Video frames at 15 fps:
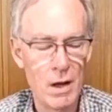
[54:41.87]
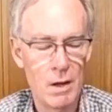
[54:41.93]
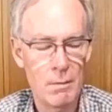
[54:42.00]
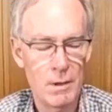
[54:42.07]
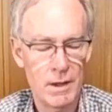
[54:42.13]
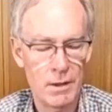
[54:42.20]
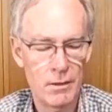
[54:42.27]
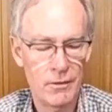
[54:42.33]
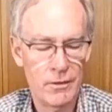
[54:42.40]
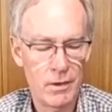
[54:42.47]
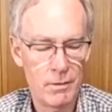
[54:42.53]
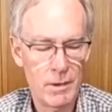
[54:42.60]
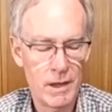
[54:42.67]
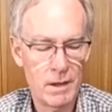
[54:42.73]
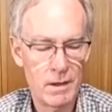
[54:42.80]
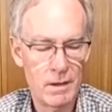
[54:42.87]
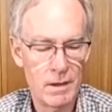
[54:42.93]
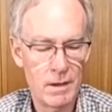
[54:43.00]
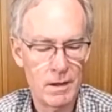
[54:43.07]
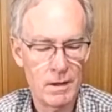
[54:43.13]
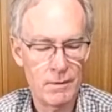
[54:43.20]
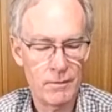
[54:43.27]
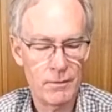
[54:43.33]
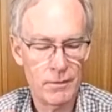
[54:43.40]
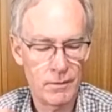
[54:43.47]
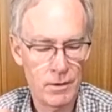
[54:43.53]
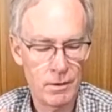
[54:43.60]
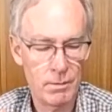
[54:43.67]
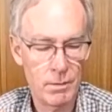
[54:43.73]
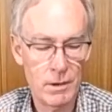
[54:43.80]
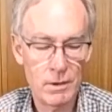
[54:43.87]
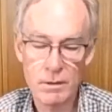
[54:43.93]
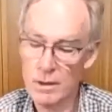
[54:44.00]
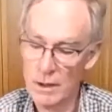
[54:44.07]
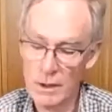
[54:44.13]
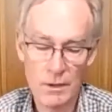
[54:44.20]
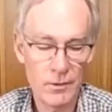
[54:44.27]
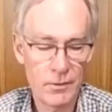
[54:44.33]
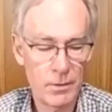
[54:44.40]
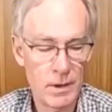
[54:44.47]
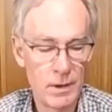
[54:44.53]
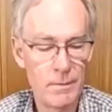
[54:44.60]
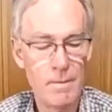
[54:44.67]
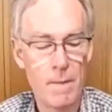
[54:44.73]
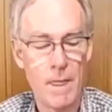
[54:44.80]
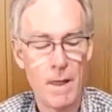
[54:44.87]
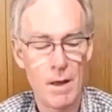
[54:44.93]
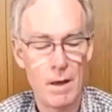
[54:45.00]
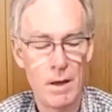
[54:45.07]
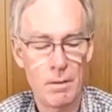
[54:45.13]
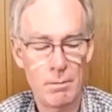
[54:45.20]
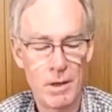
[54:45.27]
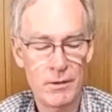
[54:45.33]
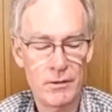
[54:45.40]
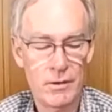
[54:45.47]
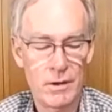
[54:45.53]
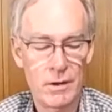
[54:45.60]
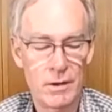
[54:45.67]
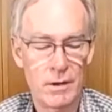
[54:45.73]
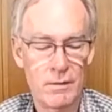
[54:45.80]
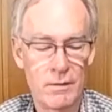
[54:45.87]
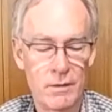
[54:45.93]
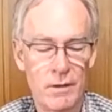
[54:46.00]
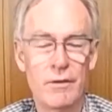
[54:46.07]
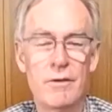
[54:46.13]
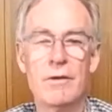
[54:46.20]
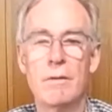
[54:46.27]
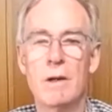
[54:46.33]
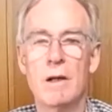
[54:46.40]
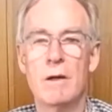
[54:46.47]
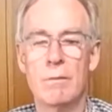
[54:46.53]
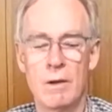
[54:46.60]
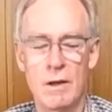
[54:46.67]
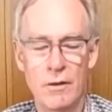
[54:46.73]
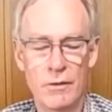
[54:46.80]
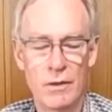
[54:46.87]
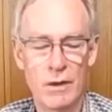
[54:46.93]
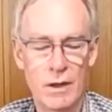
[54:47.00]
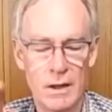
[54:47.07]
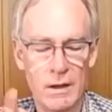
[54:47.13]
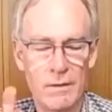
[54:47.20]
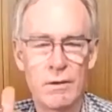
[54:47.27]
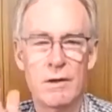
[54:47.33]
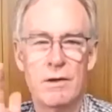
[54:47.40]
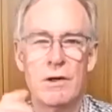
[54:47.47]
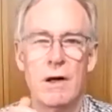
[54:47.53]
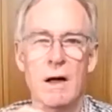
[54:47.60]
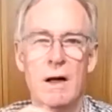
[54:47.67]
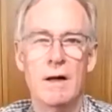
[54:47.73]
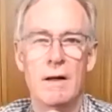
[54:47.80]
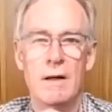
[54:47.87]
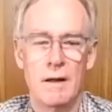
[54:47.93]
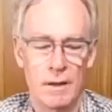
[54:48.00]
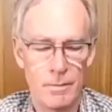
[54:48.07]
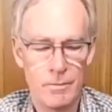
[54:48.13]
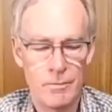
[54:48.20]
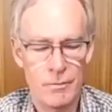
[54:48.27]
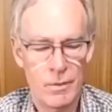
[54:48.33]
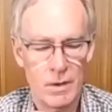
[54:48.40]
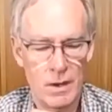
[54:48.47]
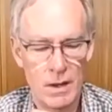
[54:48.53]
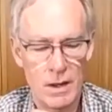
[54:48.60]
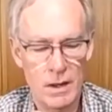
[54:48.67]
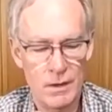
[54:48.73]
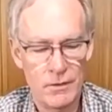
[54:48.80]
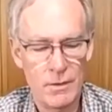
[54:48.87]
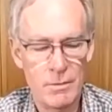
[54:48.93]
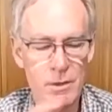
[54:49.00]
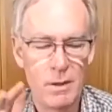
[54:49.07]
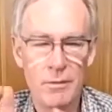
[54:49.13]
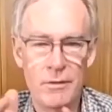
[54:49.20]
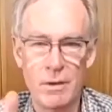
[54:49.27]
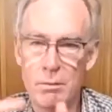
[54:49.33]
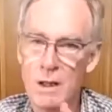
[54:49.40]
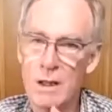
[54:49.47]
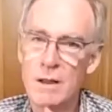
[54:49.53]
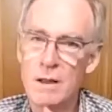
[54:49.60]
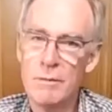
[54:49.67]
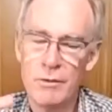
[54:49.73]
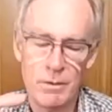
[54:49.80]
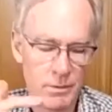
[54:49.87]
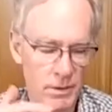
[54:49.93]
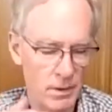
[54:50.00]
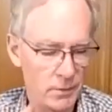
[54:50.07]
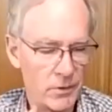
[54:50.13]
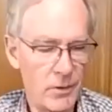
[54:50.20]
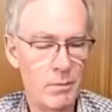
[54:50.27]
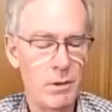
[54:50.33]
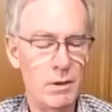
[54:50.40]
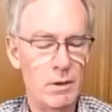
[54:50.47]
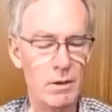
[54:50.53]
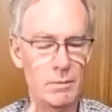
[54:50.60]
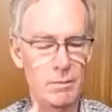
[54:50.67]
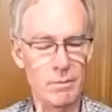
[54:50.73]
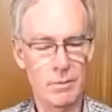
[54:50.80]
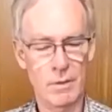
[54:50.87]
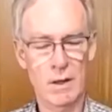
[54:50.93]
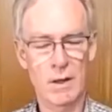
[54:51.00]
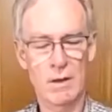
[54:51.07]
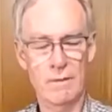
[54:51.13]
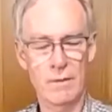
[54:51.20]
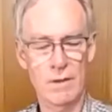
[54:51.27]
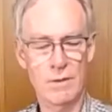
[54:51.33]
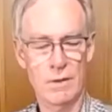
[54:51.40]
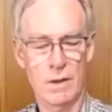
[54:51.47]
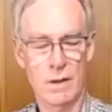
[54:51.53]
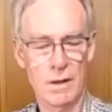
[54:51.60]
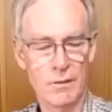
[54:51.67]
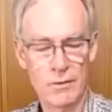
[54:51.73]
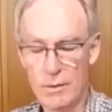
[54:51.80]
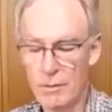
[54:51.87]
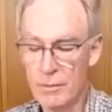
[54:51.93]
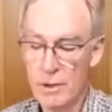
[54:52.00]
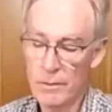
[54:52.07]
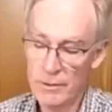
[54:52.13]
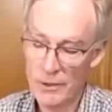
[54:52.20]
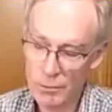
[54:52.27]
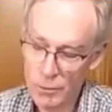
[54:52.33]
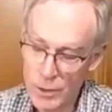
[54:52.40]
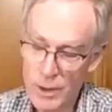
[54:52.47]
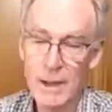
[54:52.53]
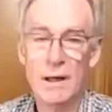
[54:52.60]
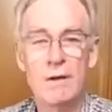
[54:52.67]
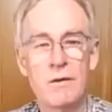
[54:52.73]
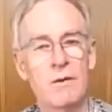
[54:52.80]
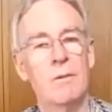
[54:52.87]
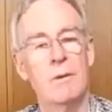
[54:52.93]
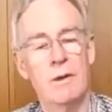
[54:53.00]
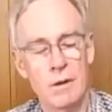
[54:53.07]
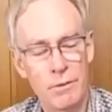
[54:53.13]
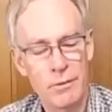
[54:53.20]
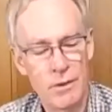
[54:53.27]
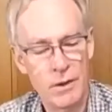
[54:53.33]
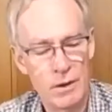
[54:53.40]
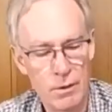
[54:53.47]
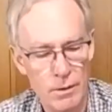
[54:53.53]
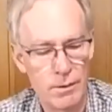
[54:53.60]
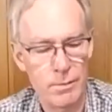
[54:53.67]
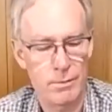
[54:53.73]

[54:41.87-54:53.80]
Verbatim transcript: But they also make it out of Sauvignon Blanc, like this one, Muscat, Gewürztraminer, Riesling, and even Chardonnay. and sometimes they blend them, sometimes they bottle them individually. Sometimes they're wood aged, sometimes they're not.